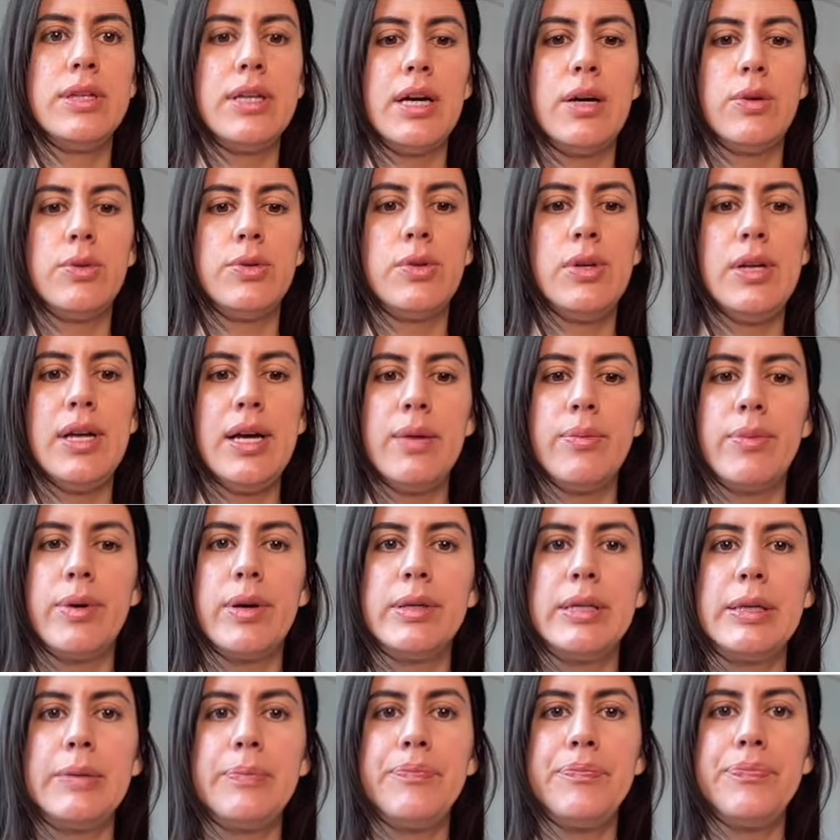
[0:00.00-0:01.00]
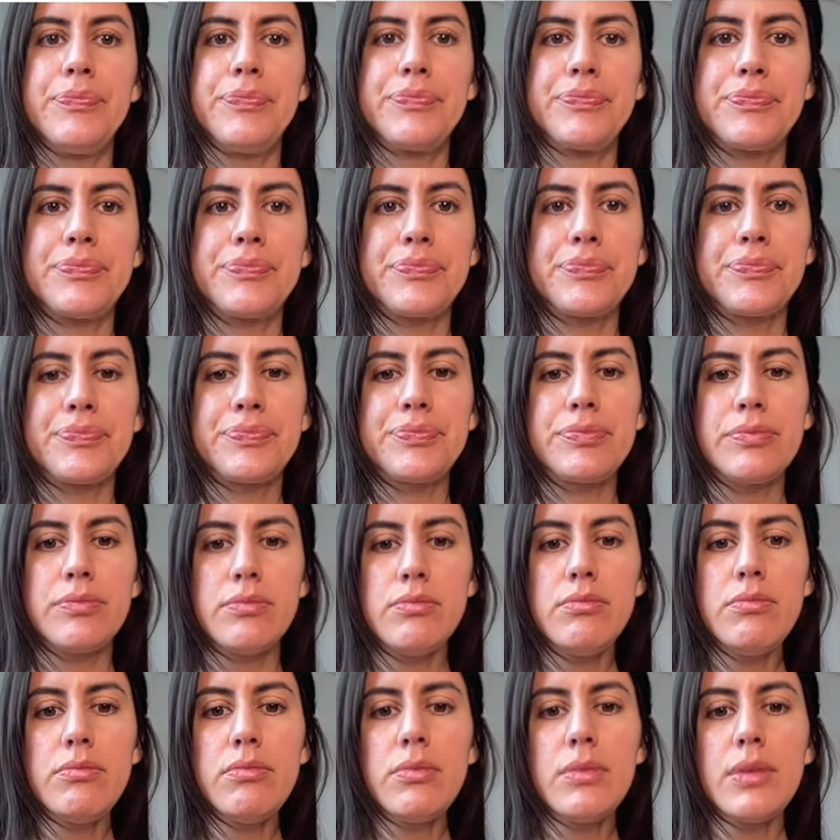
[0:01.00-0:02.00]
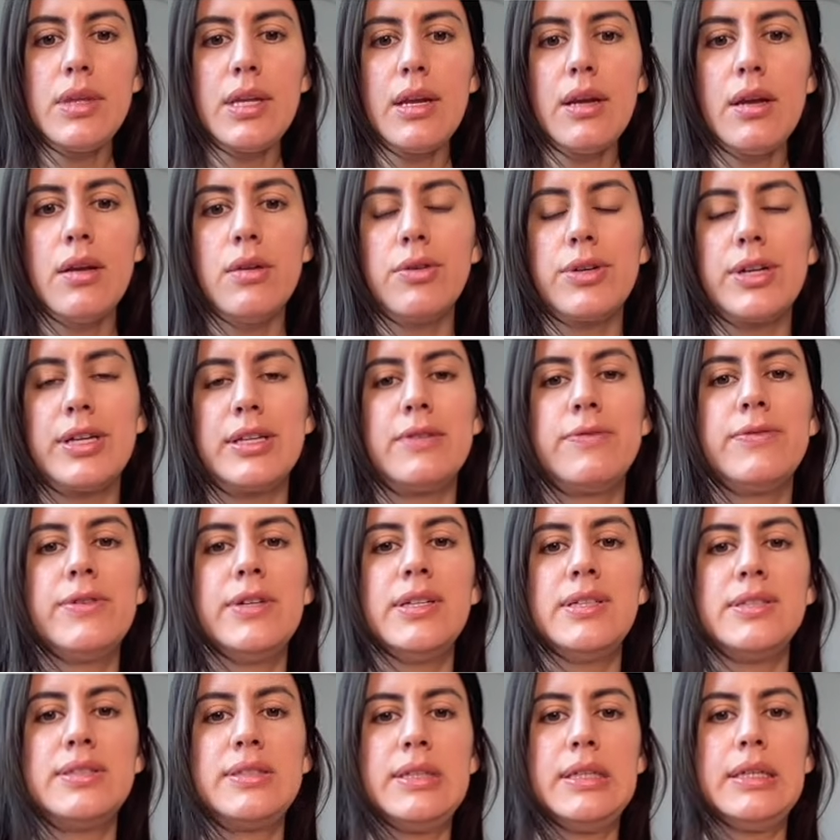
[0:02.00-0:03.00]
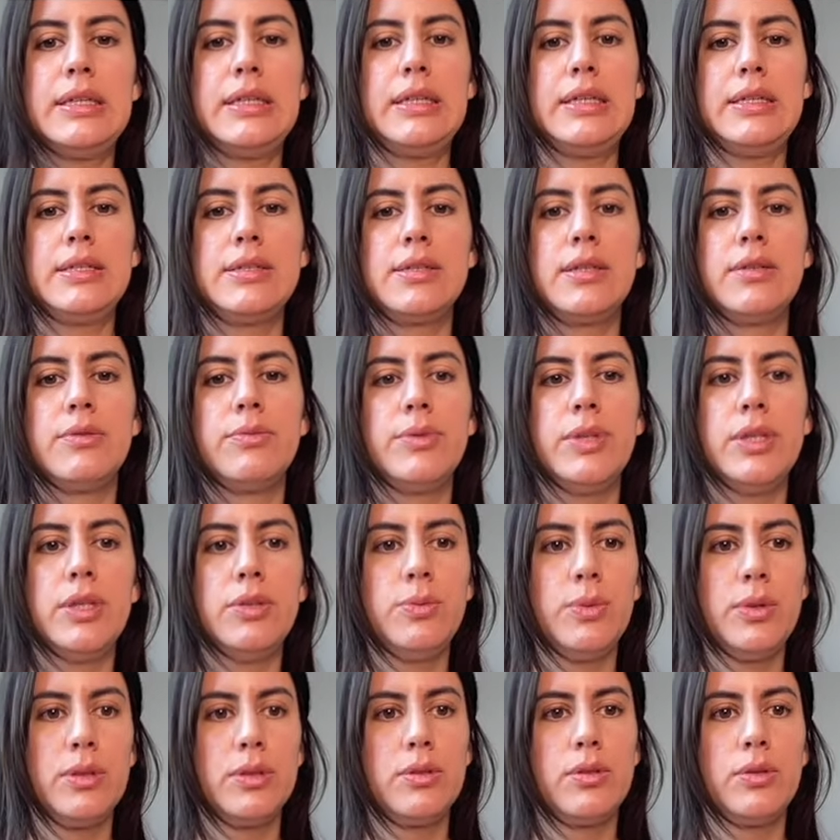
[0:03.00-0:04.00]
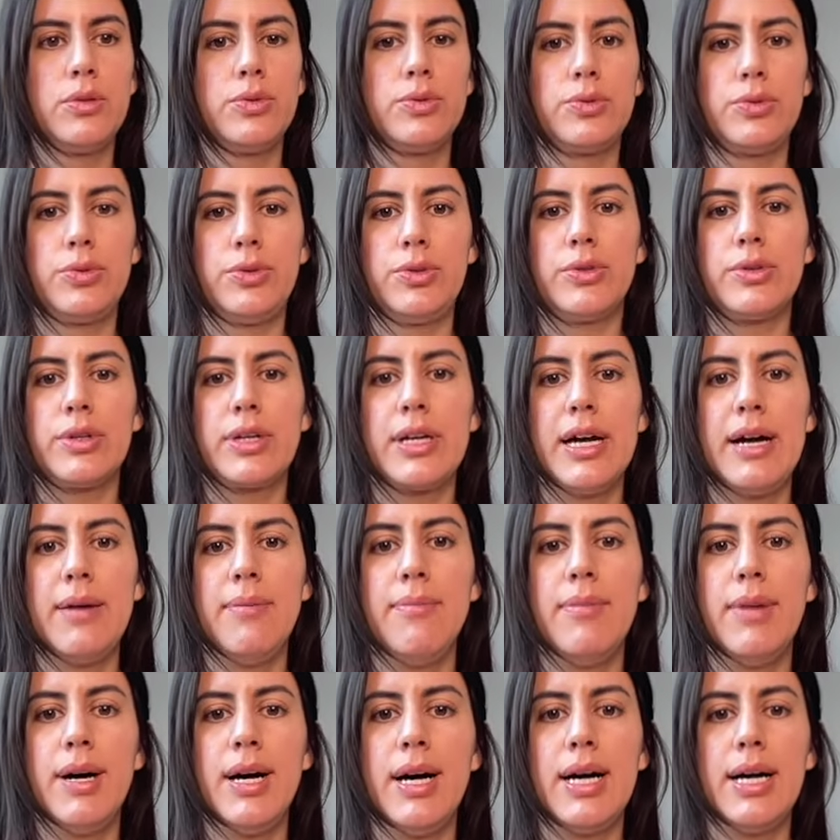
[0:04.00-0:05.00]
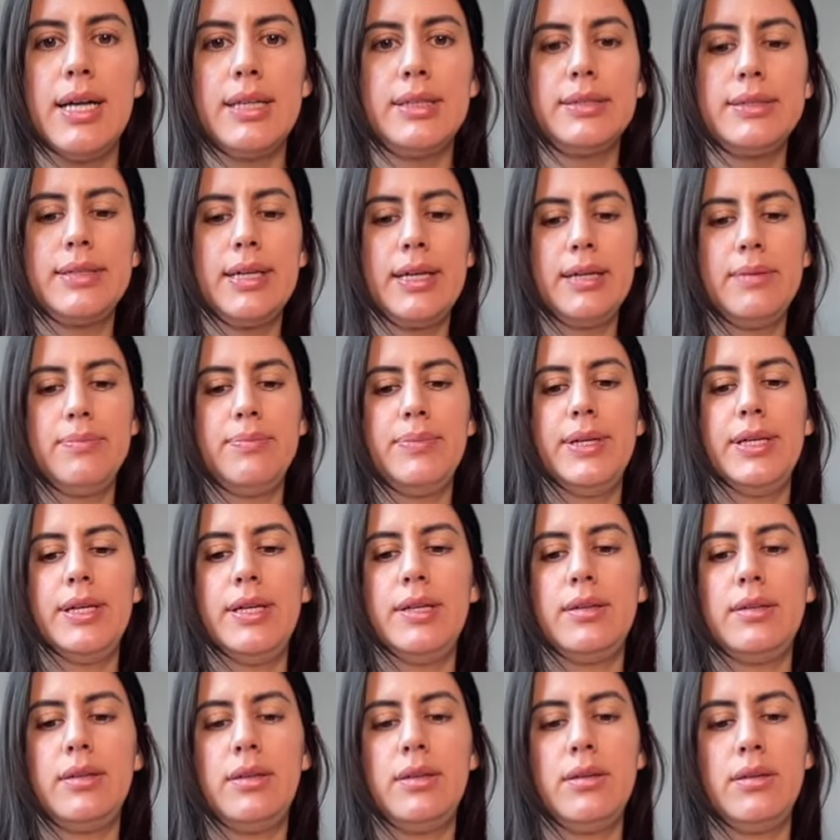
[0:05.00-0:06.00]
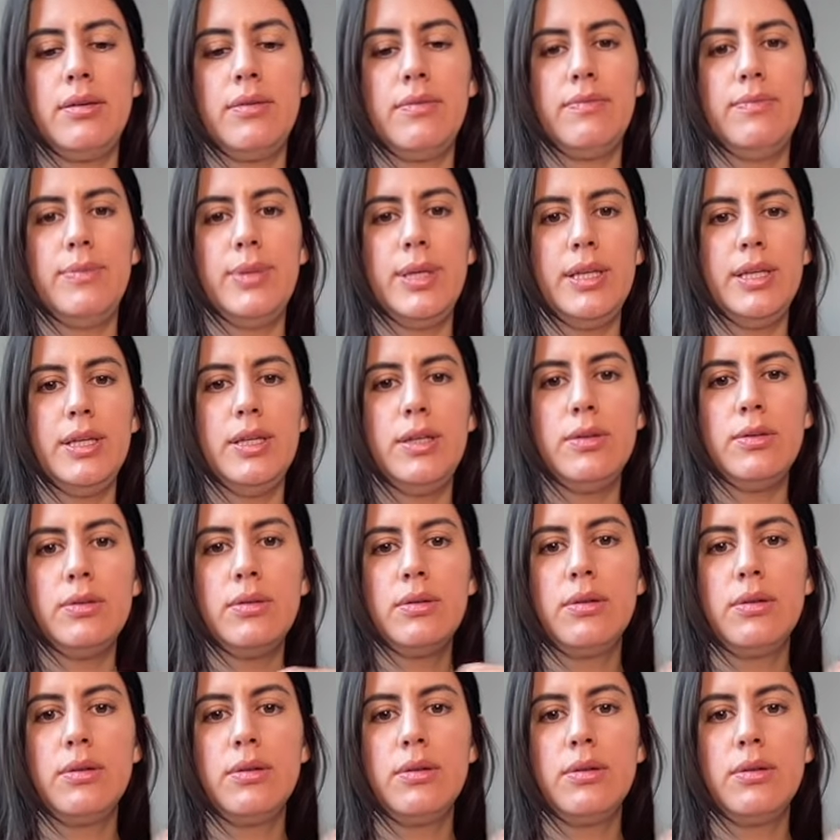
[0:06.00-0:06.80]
audio library. Okay, the first thing is that we will go to your Canva and type in video,